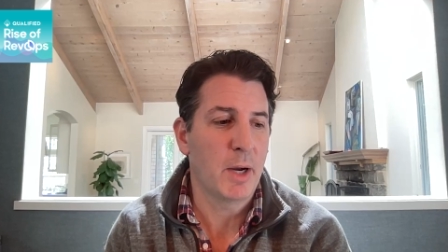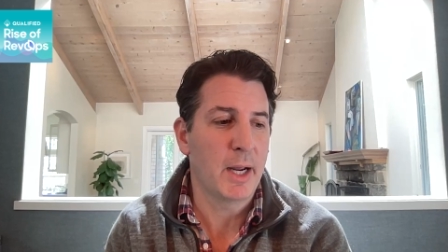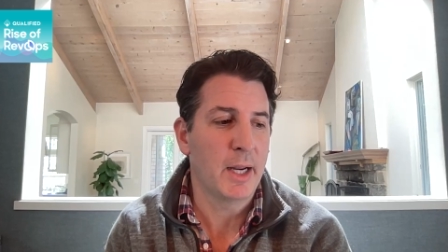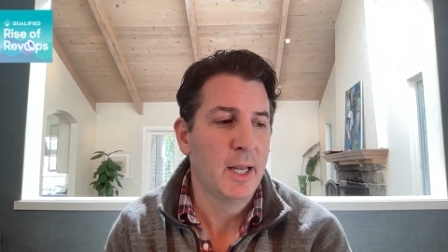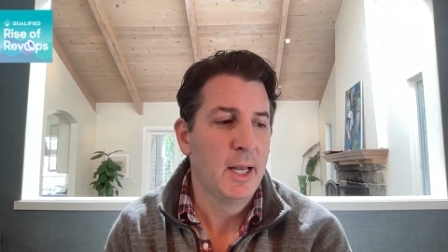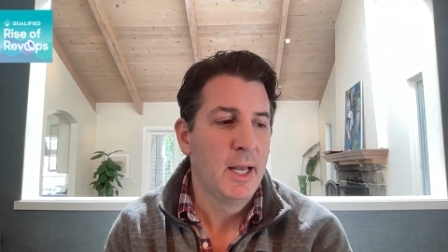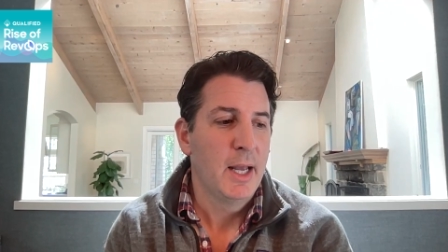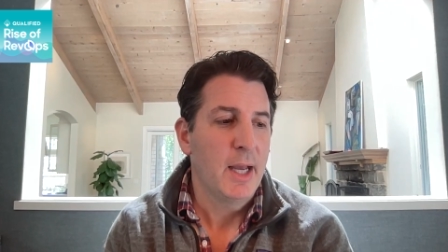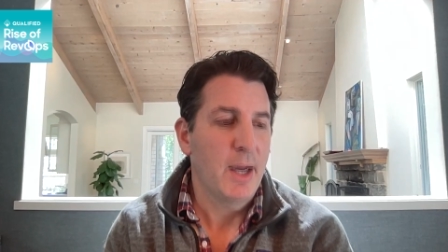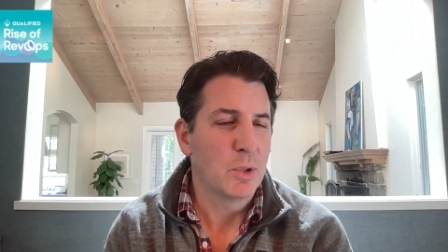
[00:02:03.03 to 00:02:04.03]
by.
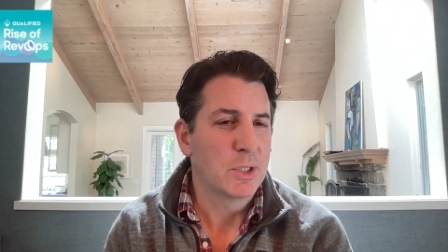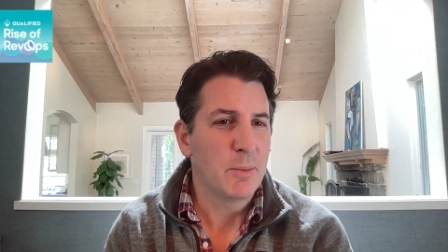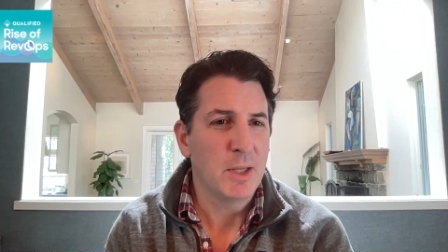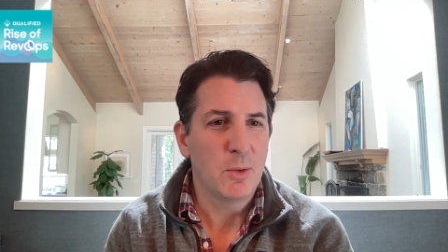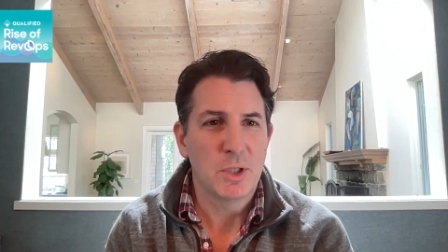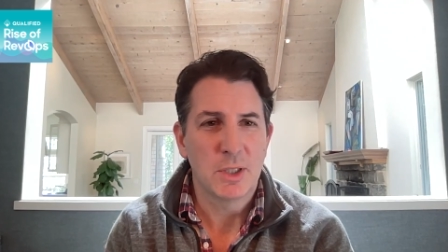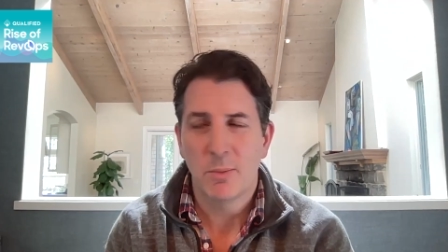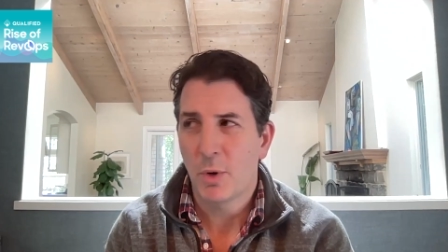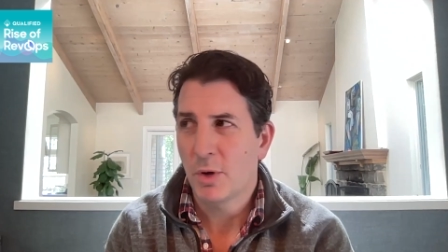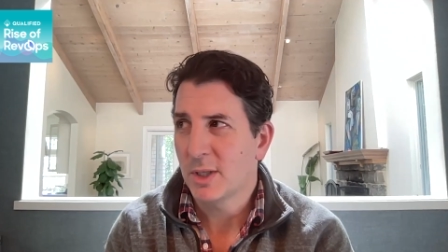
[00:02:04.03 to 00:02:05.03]
And it was something that was just
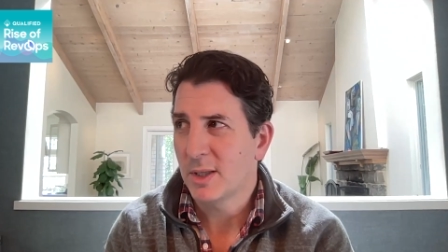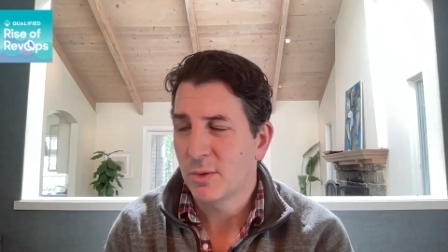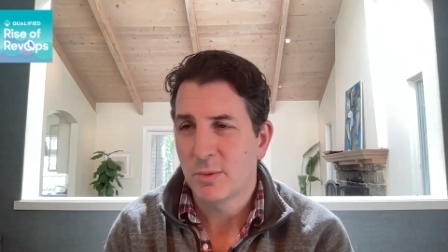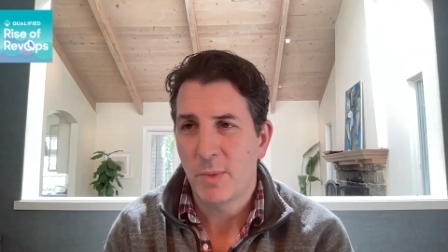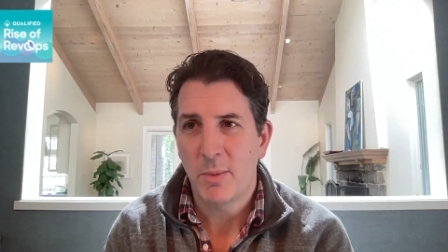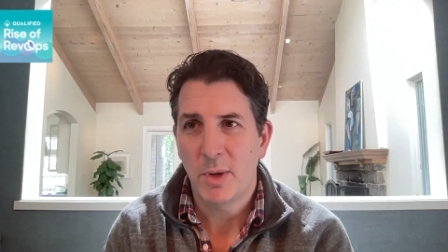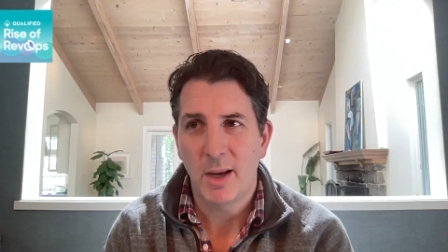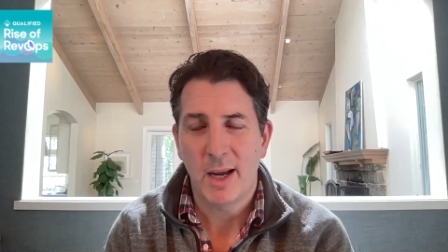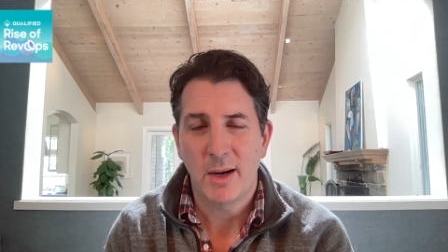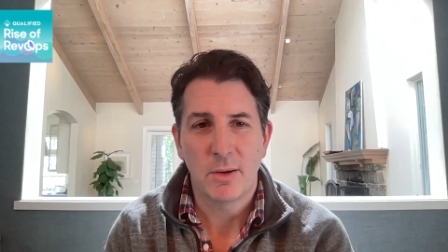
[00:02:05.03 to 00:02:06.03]
emerging. This was
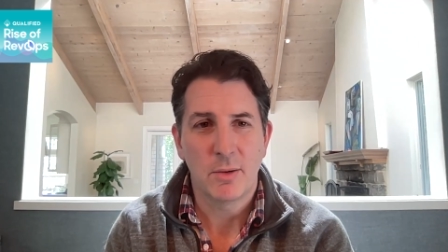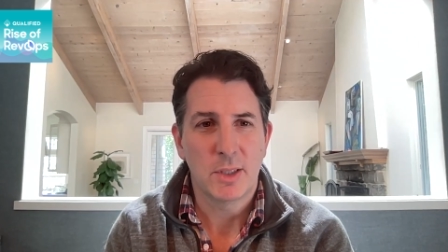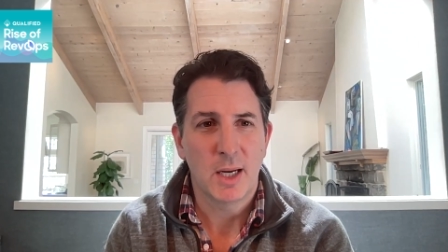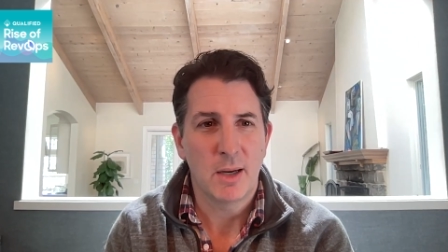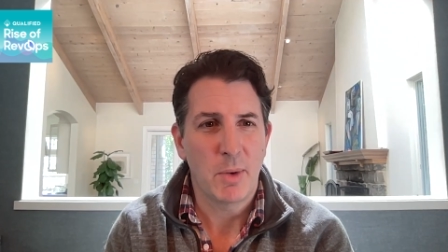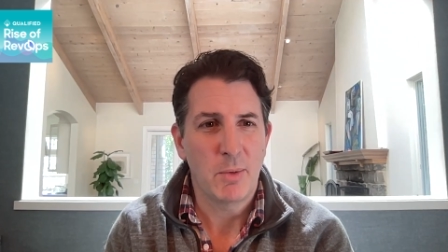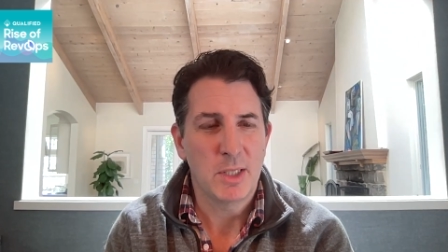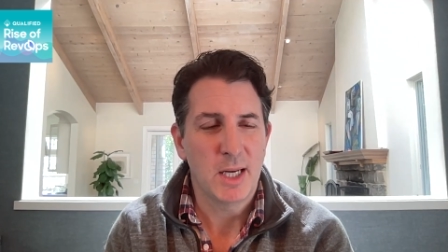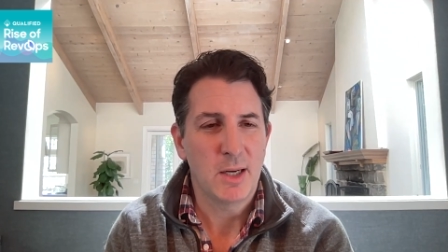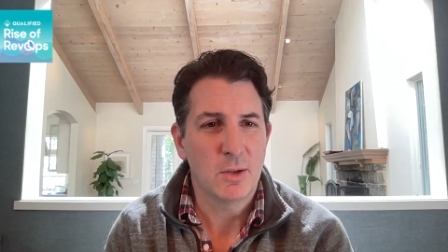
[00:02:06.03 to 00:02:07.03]
maybe, I don't know, 10, maybe
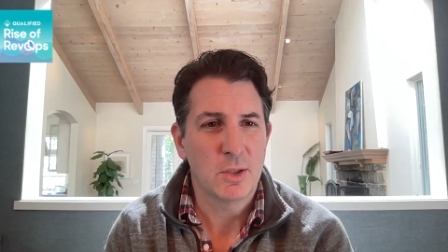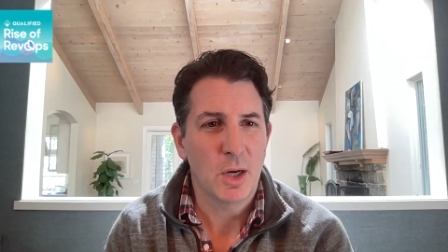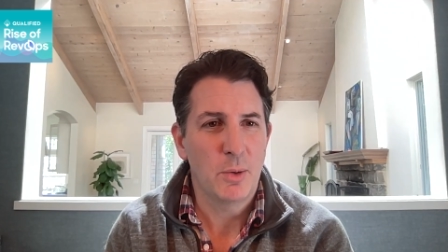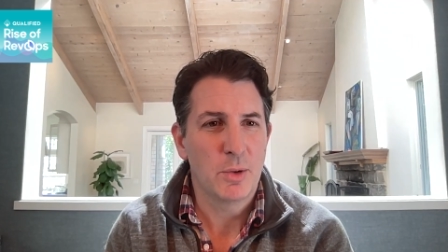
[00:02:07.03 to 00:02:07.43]
10 years ago.